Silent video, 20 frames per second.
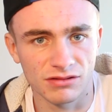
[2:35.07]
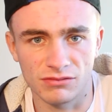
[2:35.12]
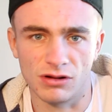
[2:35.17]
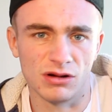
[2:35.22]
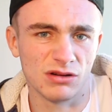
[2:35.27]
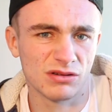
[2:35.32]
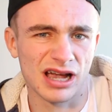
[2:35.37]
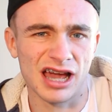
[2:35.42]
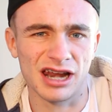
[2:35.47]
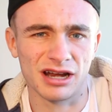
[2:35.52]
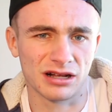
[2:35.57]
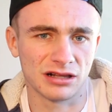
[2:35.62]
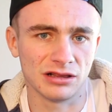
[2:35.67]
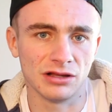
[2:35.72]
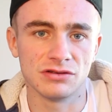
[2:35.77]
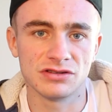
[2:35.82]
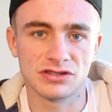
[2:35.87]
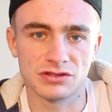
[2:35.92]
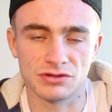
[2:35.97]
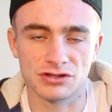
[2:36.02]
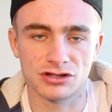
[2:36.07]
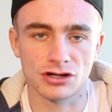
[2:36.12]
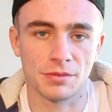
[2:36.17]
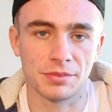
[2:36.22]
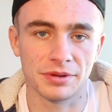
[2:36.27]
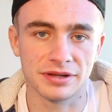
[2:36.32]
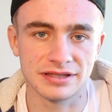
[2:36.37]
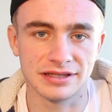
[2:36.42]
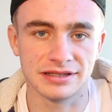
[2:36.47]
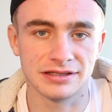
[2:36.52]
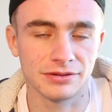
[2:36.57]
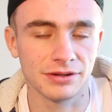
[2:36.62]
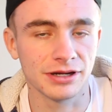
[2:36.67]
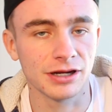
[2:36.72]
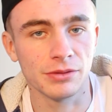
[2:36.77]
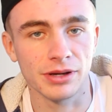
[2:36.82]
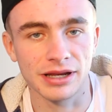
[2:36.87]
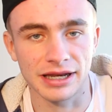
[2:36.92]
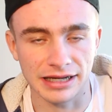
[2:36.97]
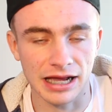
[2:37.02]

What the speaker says: well, kind of close to a shopping center anyway,